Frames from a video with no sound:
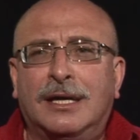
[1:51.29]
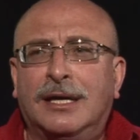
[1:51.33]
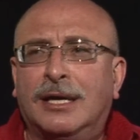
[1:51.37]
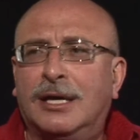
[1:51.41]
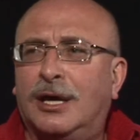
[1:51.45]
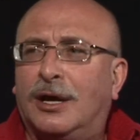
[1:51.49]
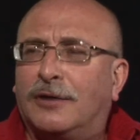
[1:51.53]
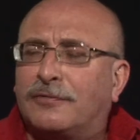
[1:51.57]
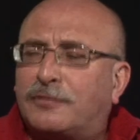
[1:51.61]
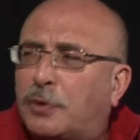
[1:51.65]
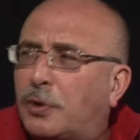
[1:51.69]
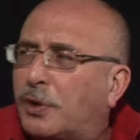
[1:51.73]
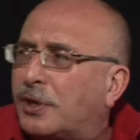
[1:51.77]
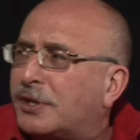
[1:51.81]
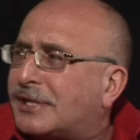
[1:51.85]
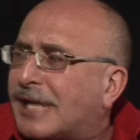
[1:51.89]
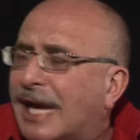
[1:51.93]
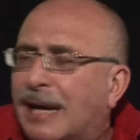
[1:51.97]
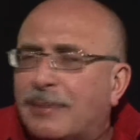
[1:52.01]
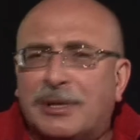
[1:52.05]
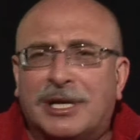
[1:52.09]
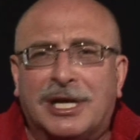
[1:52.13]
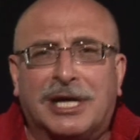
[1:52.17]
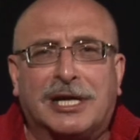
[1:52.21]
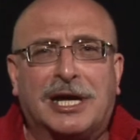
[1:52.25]
Of course, I'm
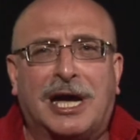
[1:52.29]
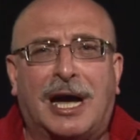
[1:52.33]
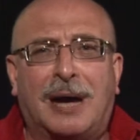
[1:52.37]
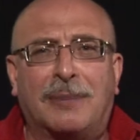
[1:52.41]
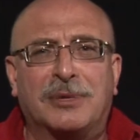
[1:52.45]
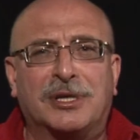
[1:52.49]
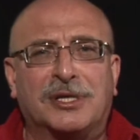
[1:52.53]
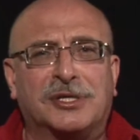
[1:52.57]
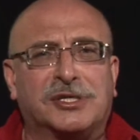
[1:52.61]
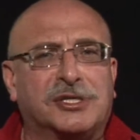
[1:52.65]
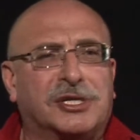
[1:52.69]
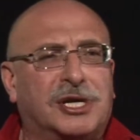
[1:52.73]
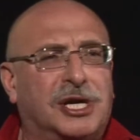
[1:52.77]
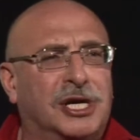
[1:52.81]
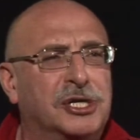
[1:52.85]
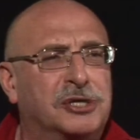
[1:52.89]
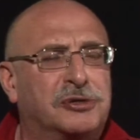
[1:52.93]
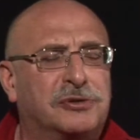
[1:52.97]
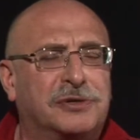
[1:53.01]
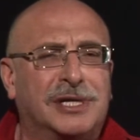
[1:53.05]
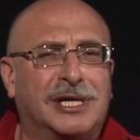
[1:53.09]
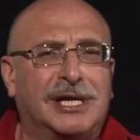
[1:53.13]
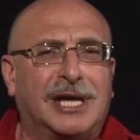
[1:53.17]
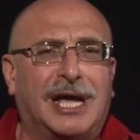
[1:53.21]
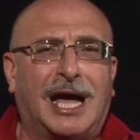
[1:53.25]
in a communist
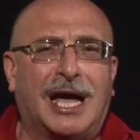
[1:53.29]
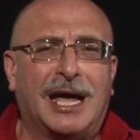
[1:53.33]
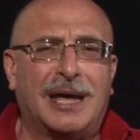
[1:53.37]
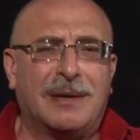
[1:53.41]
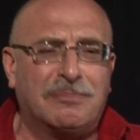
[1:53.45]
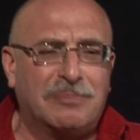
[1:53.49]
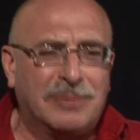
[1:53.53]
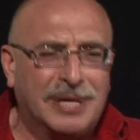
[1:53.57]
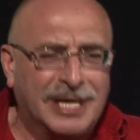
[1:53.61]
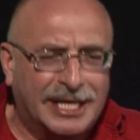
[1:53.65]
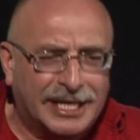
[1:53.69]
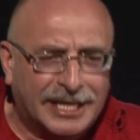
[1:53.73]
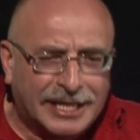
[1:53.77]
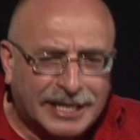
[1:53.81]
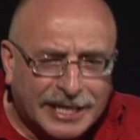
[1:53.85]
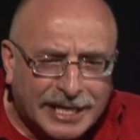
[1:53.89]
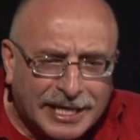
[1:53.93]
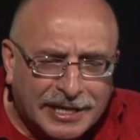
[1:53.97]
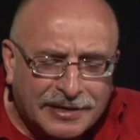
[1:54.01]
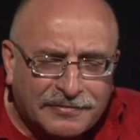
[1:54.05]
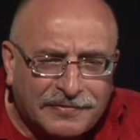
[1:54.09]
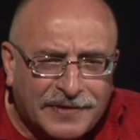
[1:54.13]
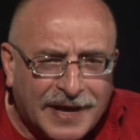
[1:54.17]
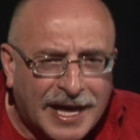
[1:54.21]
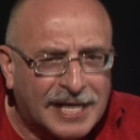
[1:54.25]
country. I immediately
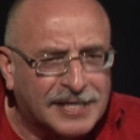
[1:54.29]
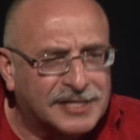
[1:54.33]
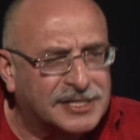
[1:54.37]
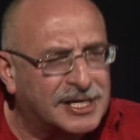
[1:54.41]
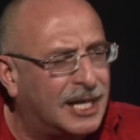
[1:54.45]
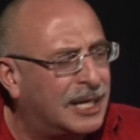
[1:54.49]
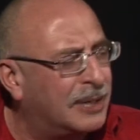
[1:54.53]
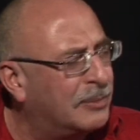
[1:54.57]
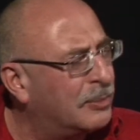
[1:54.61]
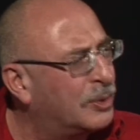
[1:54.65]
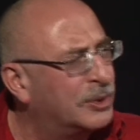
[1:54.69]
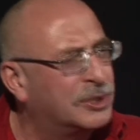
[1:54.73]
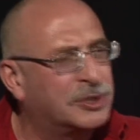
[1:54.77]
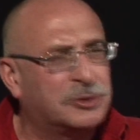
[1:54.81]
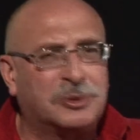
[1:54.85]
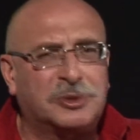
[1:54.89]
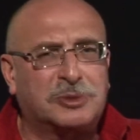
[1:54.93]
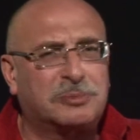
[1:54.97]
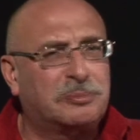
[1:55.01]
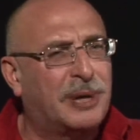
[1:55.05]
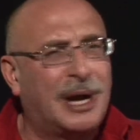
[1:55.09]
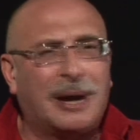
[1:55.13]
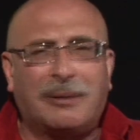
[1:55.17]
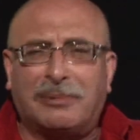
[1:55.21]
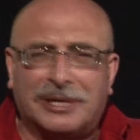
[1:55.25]
advance on him, which was
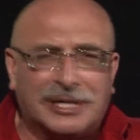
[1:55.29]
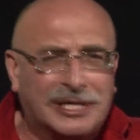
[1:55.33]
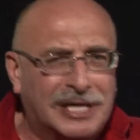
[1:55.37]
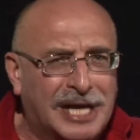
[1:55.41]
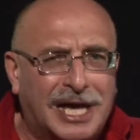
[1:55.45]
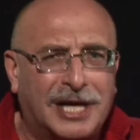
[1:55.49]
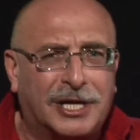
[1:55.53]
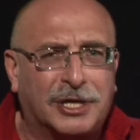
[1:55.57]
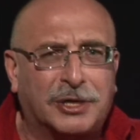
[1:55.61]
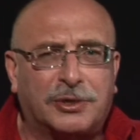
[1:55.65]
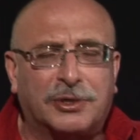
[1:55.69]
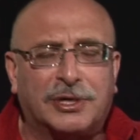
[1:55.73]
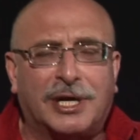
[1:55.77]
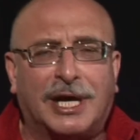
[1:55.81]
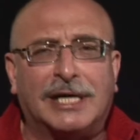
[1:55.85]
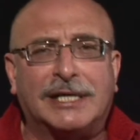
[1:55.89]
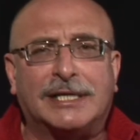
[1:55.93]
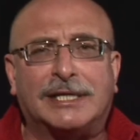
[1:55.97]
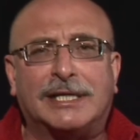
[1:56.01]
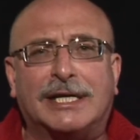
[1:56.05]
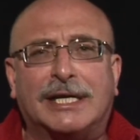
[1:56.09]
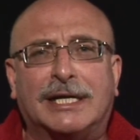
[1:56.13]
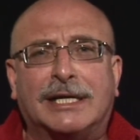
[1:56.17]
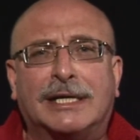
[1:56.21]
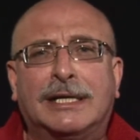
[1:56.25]
probably not a good
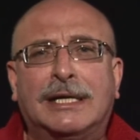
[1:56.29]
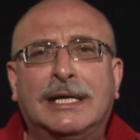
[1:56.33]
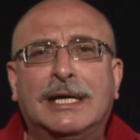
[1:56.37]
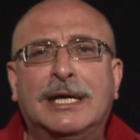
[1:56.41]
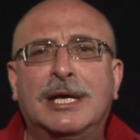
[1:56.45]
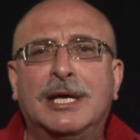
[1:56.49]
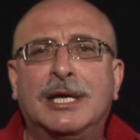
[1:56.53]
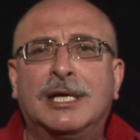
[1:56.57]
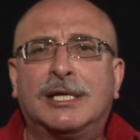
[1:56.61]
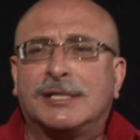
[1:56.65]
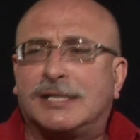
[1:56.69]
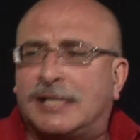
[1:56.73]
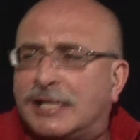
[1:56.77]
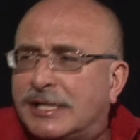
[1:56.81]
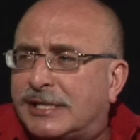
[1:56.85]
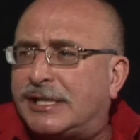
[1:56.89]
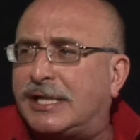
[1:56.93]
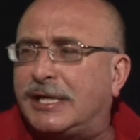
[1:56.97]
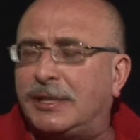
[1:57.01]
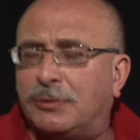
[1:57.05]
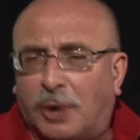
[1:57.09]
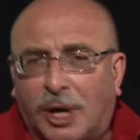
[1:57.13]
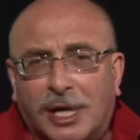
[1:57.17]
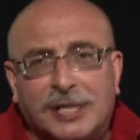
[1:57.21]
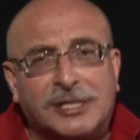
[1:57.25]
idea, since he
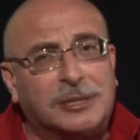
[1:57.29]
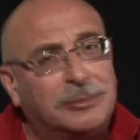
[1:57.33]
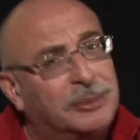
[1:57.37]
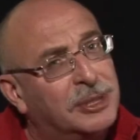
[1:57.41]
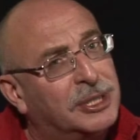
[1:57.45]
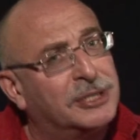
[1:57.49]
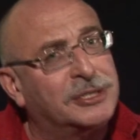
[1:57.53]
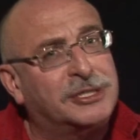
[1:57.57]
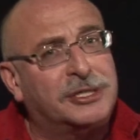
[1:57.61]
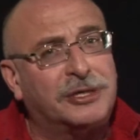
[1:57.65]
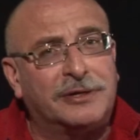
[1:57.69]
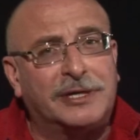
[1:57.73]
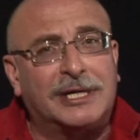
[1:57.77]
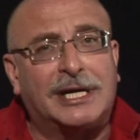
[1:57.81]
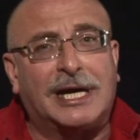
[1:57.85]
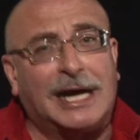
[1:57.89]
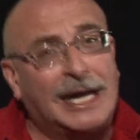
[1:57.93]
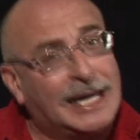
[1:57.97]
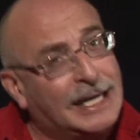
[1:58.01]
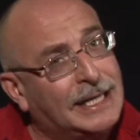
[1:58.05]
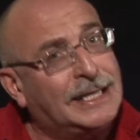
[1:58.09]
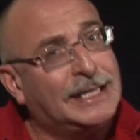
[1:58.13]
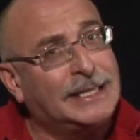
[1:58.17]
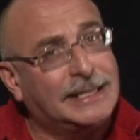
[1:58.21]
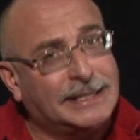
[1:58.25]
was a military guy
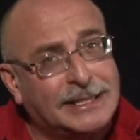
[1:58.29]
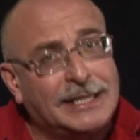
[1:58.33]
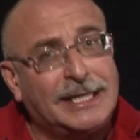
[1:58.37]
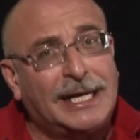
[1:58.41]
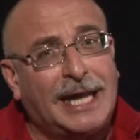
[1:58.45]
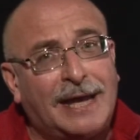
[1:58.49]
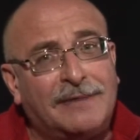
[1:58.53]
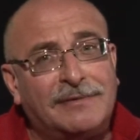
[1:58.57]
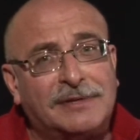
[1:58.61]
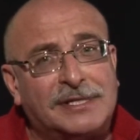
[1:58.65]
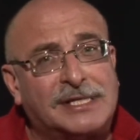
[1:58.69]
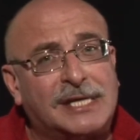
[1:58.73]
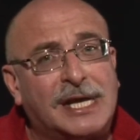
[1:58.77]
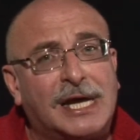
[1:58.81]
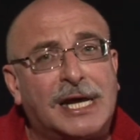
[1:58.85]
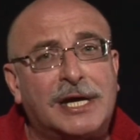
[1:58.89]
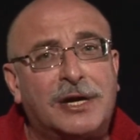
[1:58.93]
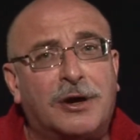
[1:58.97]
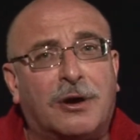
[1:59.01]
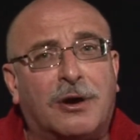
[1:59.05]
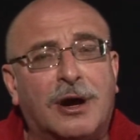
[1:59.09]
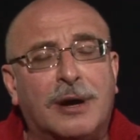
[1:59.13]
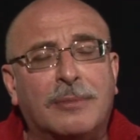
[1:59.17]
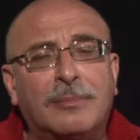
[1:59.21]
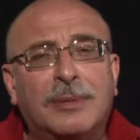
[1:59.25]
and he did have a
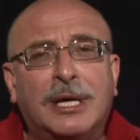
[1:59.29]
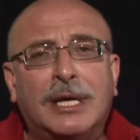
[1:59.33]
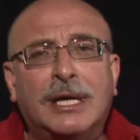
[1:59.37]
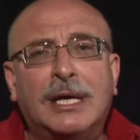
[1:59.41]
sidearm.